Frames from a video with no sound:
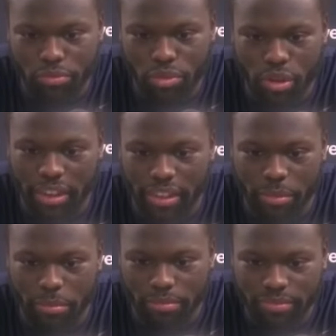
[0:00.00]
who I
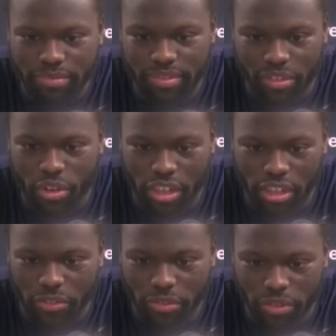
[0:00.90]
am on and
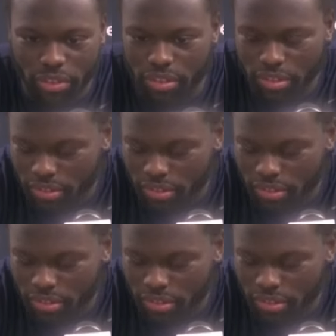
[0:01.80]
off the field.